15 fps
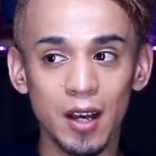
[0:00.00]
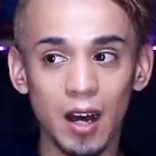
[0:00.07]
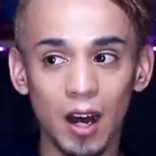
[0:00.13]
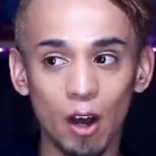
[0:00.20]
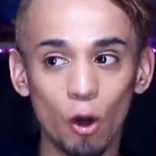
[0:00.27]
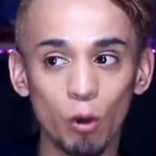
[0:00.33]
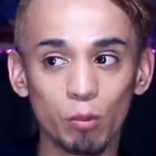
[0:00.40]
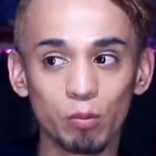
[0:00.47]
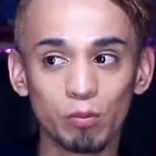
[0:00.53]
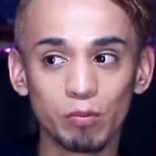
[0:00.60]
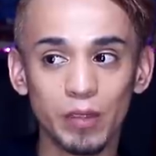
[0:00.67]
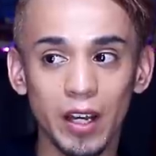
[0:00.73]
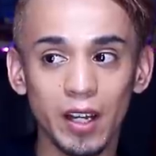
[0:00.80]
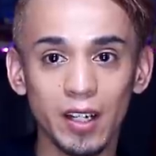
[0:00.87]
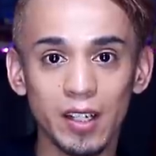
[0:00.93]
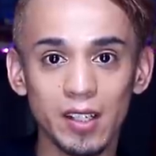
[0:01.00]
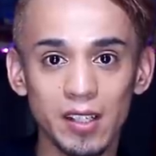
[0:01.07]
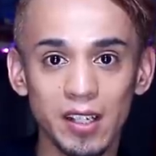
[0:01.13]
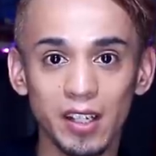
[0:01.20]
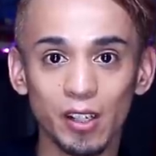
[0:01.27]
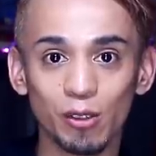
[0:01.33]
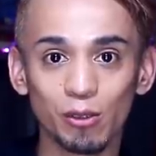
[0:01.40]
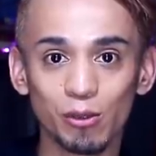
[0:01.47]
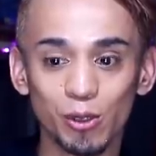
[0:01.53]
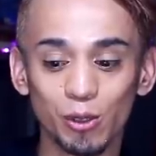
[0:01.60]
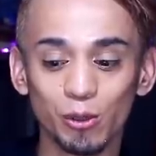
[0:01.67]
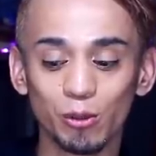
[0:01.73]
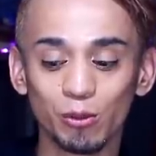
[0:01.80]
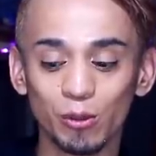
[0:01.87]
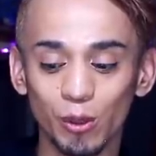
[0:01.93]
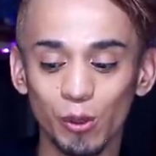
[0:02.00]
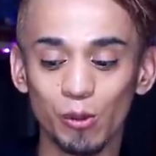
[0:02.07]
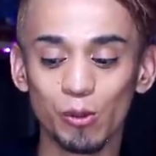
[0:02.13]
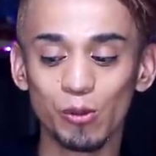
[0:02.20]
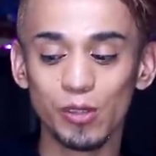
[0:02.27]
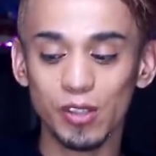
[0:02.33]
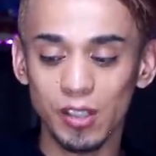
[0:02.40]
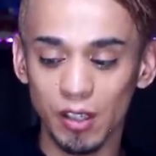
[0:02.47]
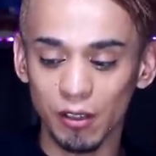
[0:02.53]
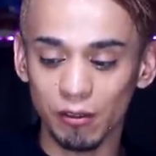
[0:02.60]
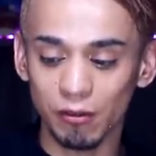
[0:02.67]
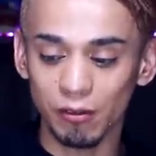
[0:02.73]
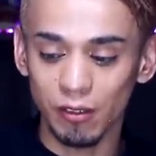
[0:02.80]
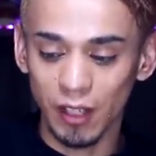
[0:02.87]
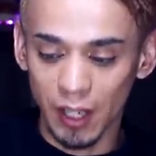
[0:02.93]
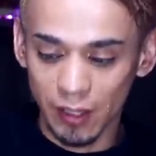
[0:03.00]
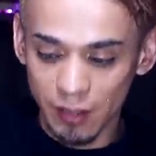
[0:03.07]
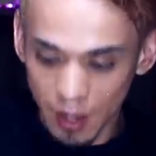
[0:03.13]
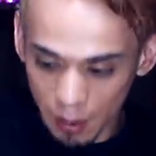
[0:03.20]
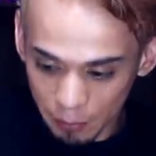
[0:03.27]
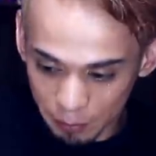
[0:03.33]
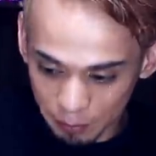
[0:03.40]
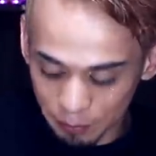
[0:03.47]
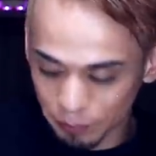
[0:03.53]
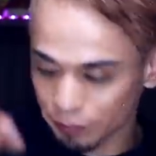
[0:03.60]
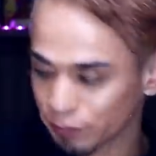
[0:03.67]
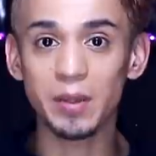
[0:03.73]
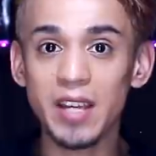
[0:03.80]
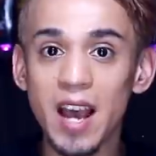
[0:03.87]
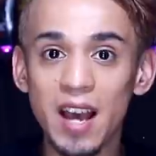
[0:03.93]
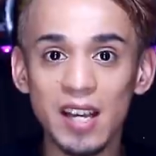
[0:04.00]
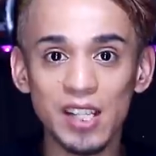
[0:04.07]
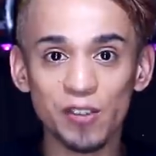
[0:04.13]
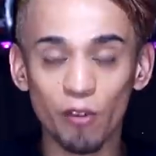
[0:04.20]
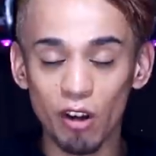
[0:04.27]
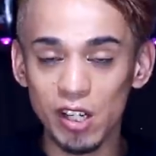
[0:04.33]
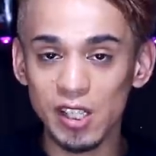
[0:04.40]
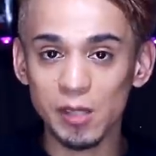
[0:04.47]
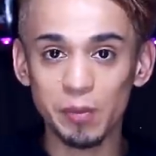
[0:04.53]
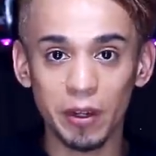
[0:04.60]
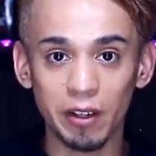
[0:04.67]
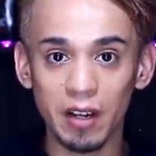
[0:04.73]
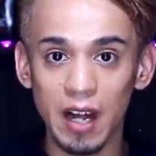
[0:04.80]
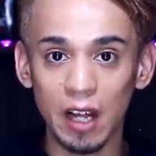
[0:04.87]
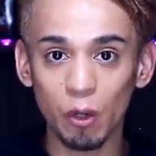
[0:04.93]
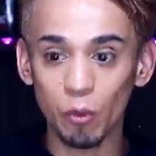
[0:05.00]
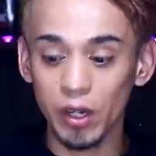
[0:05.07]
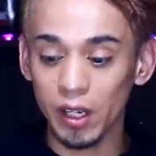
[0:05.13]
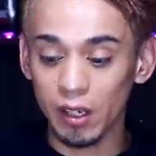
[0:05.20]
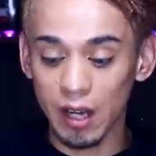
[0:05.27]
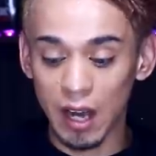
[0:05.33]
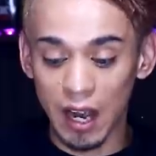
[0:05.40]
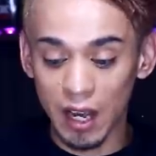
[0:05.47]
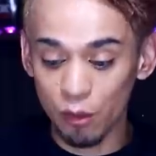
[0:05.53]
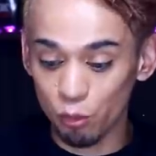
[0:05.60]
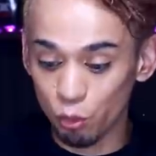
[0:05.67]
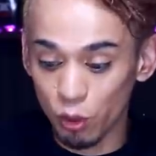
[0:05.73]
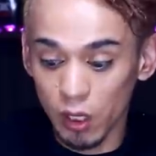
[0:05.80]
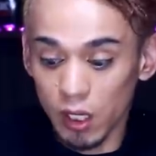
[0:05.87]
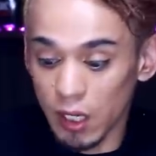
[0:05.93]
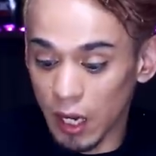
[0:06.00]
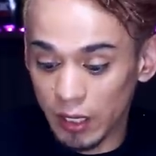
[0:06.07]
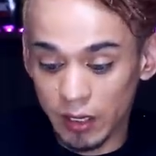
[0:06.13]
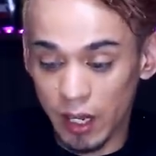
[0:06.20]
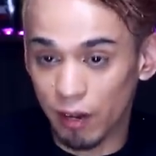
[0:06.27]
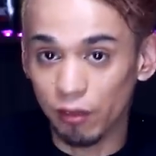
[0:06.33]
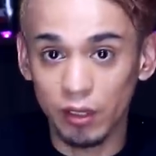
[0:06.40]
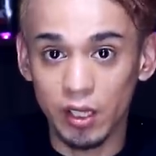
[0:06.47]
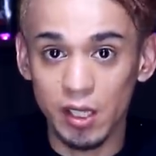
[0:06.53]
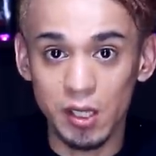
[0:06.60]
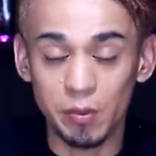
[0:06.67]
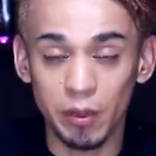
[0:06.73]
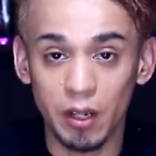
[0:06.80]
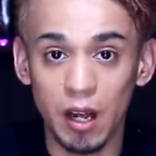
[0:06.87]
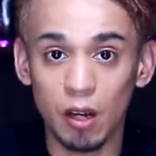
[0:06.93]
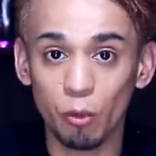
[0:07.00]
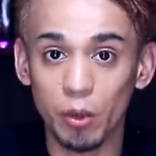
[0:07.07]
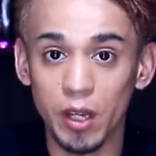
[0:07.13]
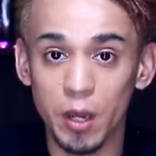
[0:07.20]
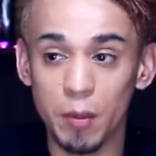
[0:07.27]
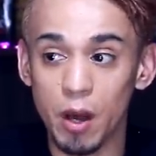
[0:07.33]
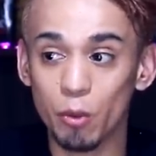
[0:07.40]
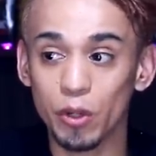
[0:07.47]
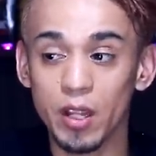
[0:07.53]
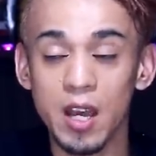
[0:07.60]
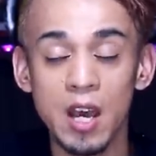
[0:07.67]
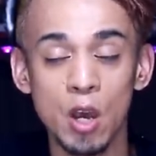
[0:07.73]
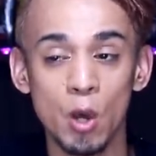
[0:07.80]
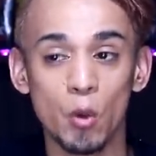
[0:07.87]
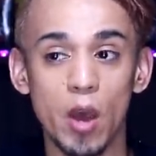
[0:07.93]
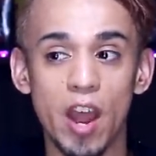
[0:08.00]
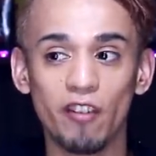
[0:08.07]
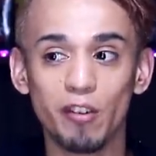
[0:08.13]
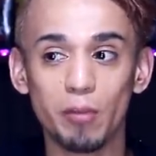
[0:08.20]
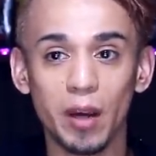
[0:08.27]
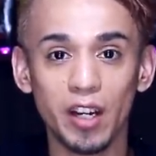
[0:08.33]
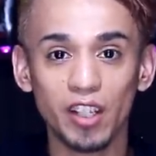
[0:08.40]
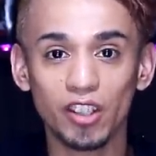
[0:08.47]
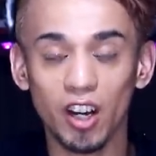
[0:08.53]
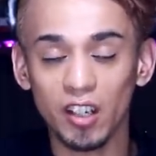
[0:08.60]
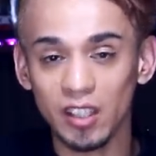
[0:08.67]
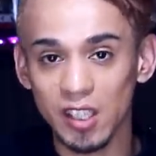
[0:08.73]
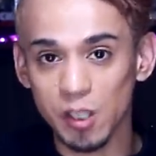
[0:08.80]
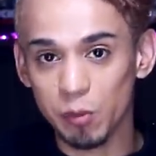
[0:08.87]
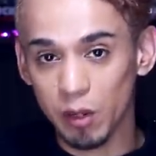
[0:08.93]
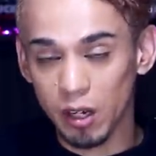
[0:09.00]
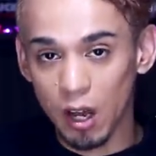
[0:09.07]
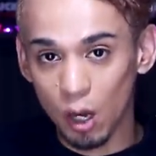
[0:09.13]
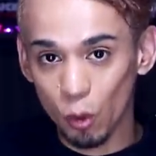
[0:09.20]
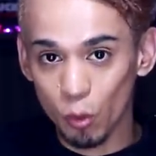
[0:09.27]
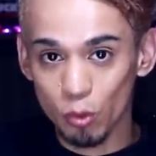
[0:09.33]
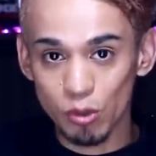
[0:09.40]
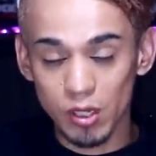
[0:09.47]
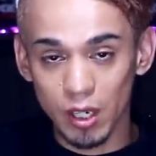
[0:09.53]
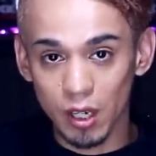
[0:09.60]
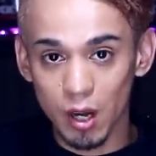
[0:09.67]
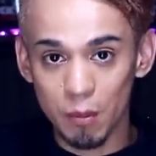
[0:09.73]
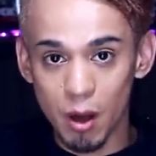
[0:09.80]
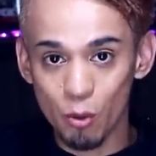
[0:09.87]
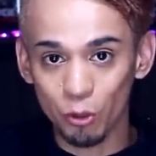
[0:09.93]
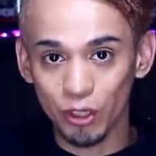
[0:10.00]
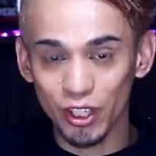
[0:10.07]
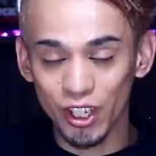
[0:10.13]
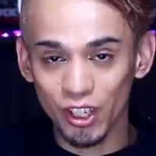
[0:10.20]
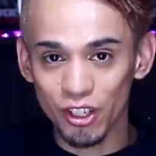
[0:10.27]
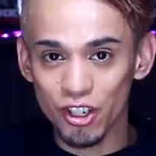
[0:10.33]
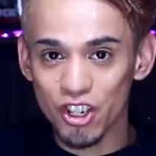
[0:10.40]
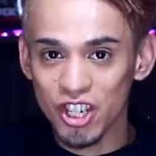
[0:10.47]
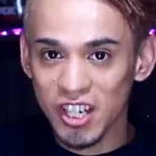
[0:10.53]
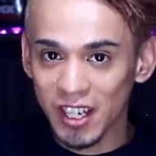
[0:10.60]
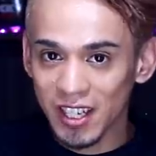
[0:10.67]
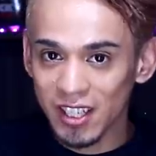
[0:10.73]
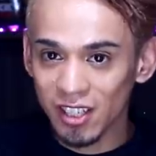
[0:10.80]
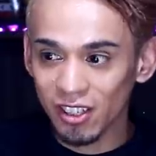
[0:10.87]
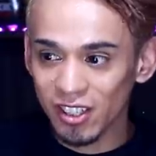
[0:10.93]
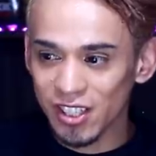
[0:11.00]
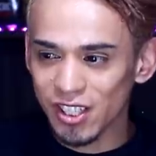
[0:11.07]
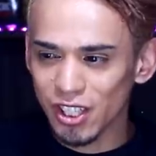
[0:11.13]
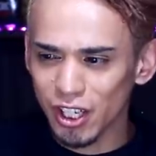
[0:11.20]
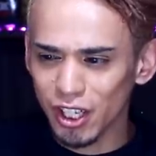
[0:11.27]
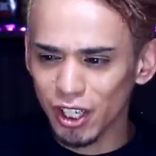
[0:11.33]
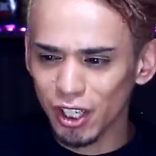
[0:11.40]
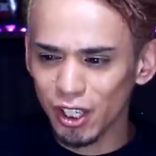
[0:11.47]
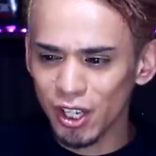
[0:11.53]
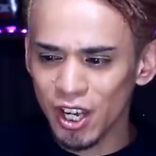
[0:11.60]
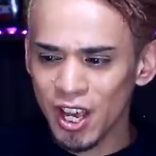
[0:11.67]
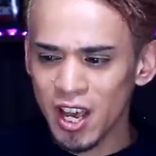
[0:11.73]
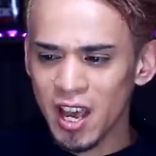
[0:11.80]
I hope they continue to do stuff like that. But yeah, as far as Spirit Halloween, I really liked everything Spirit Halloween came out with. Everybody thought that Spirit Halloween was gonna come out with another Chucky doll this year.